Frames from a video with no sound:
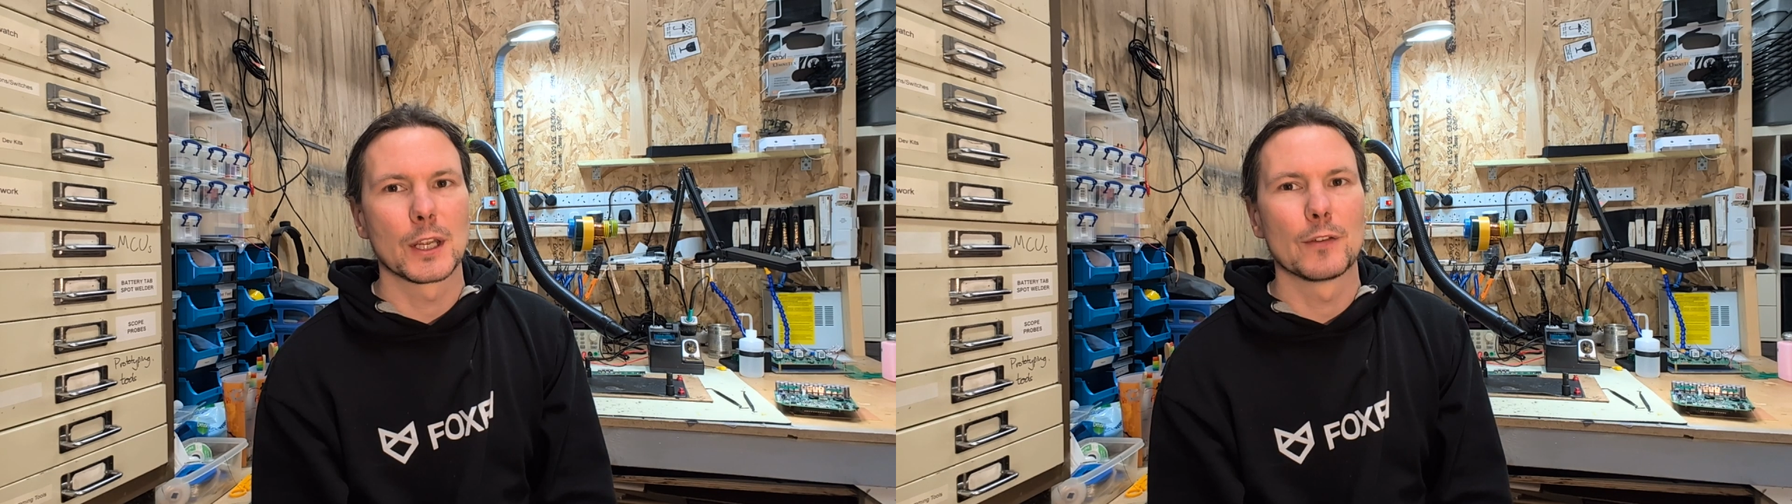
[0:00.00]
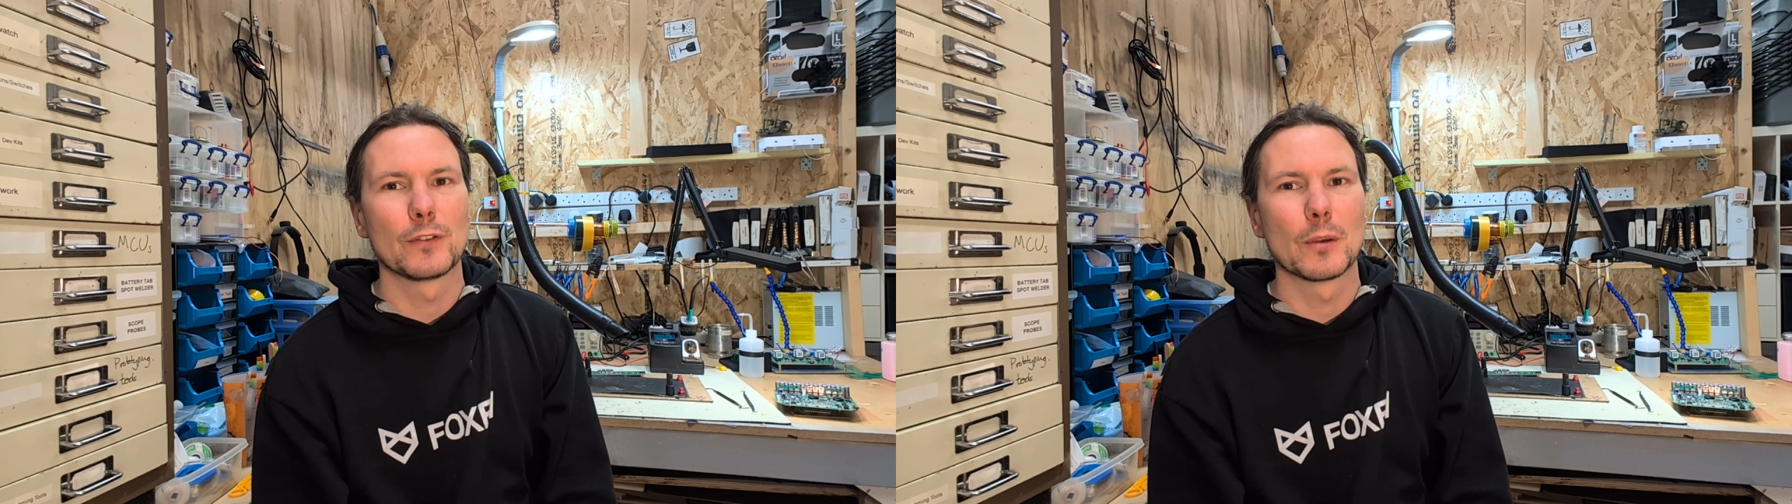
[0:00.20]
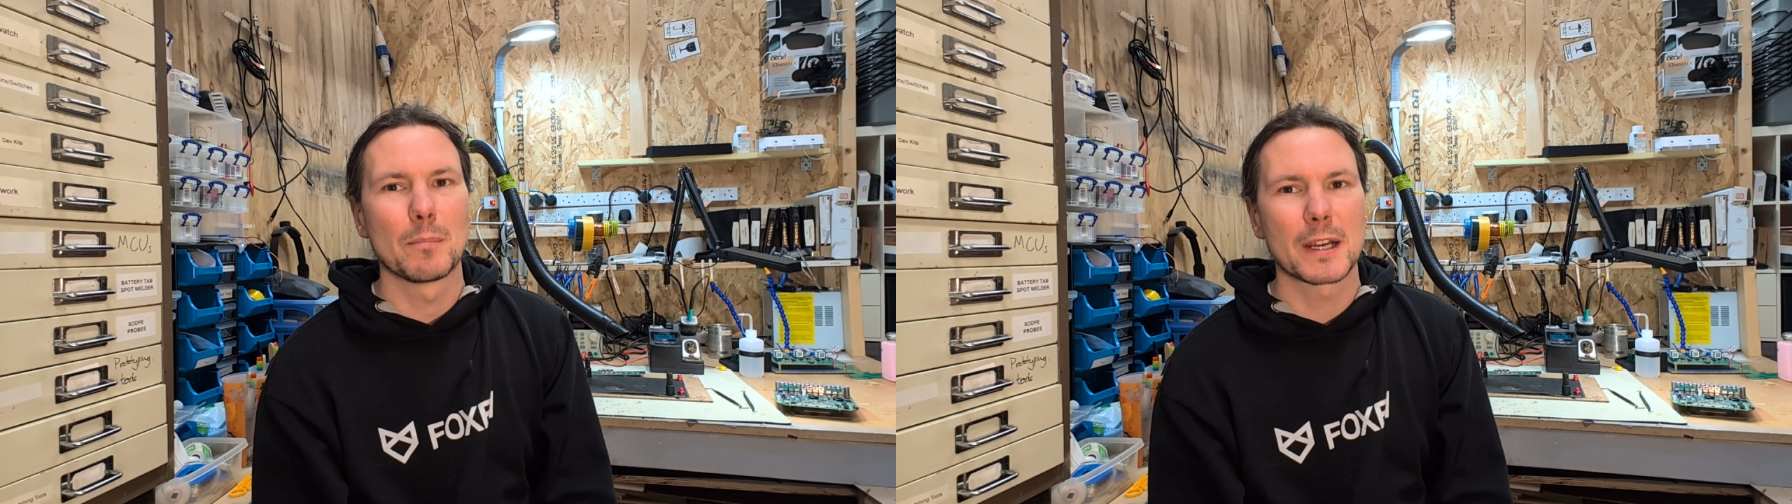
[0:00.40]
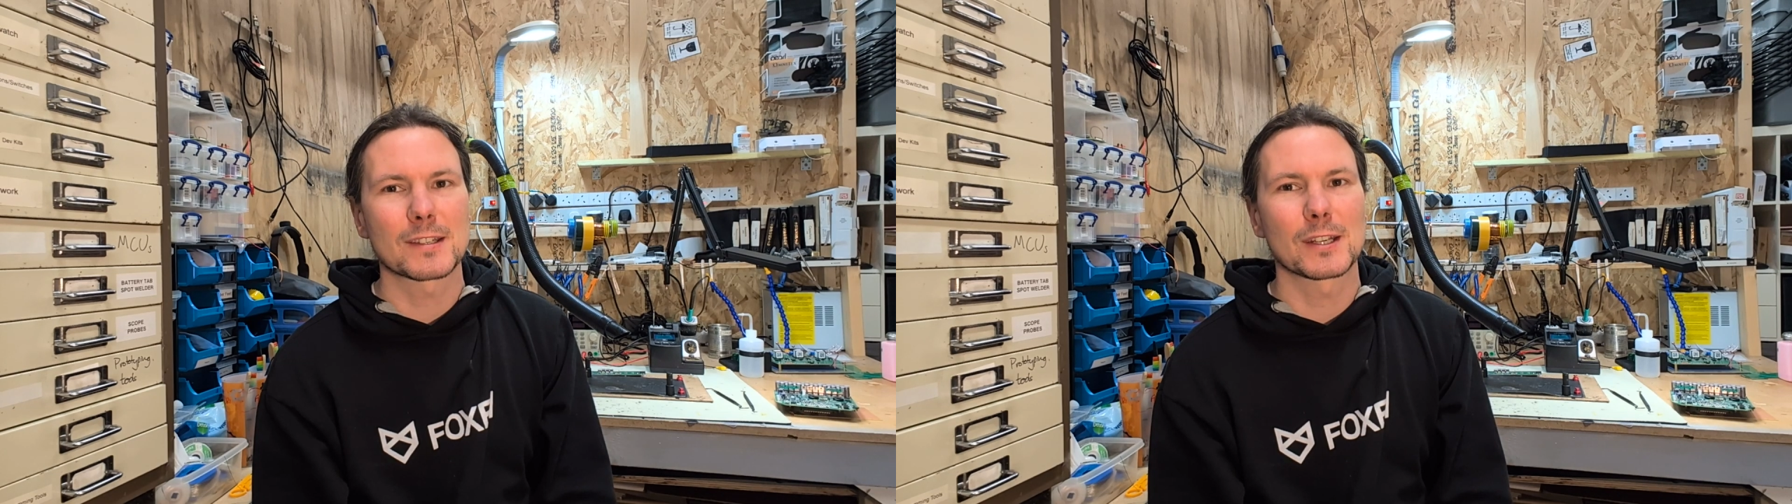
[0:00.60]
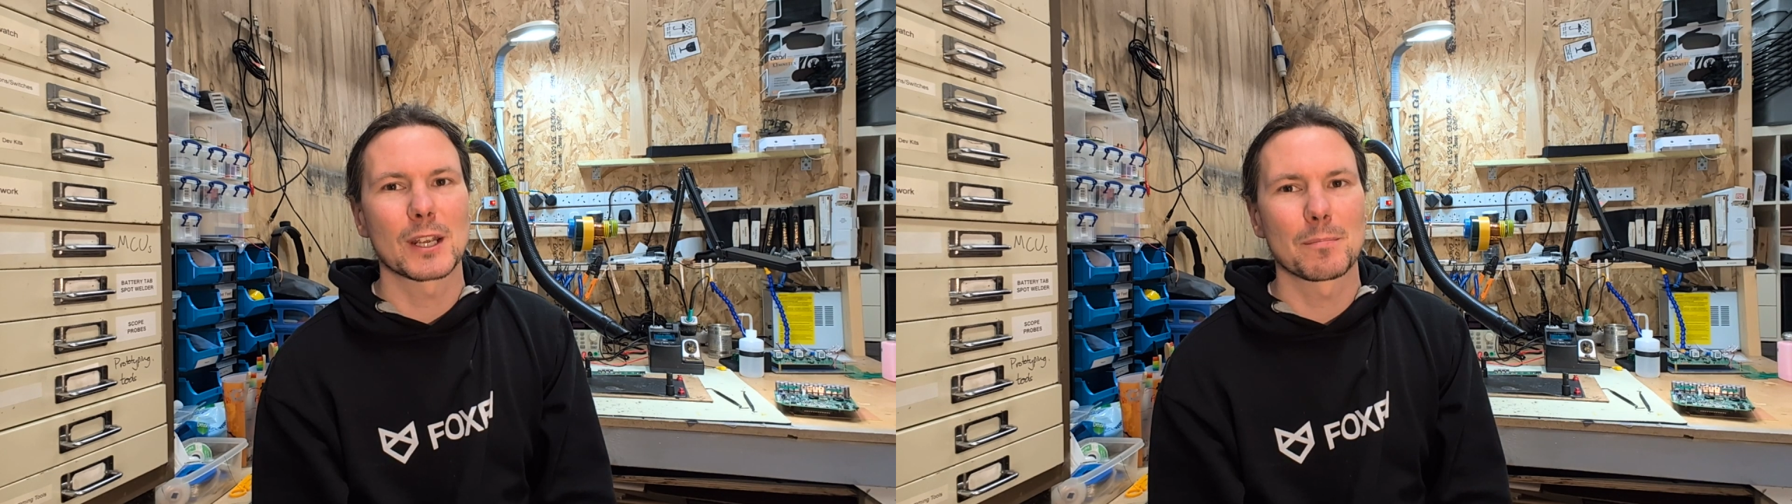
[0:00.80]
if you're
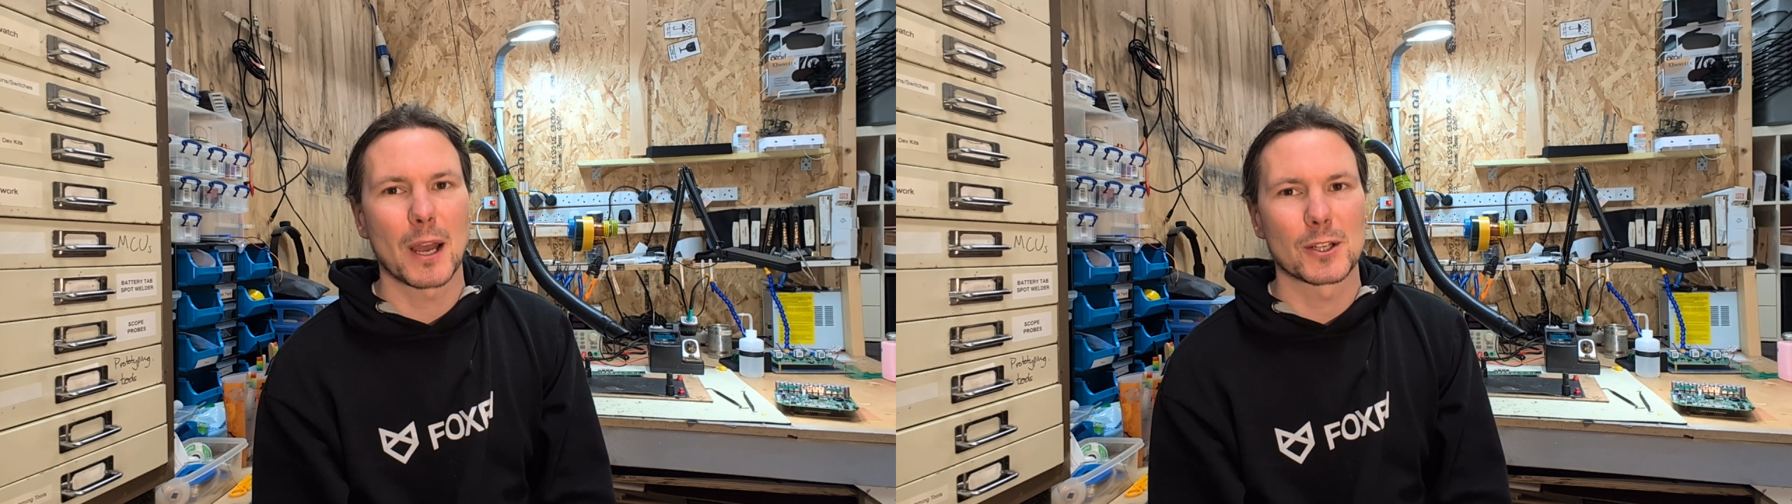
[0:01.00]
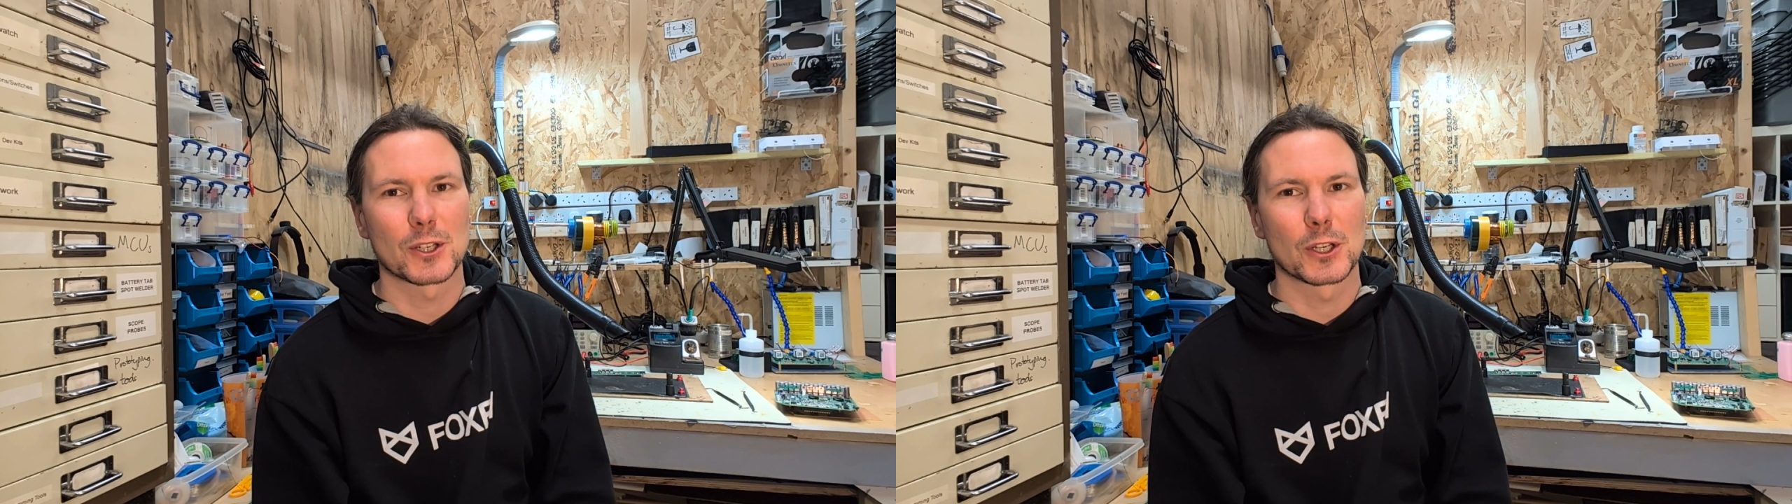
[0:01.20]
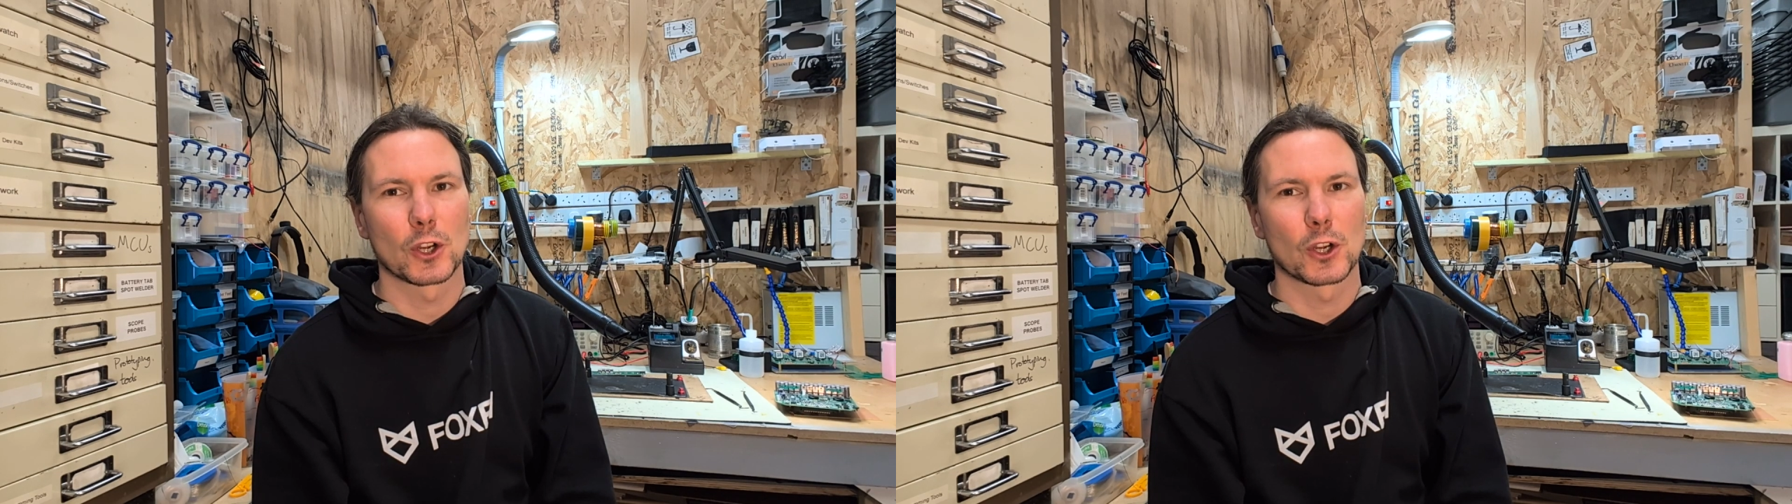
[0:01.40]
mixing and matching